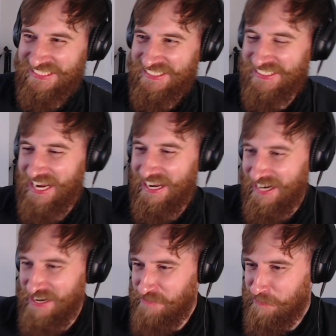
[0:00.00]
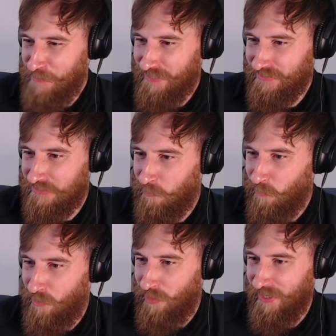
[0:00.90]
Shout out MB Bants,
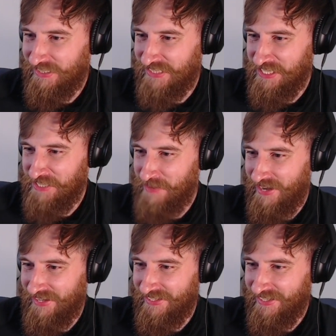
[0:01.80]
quality, mate.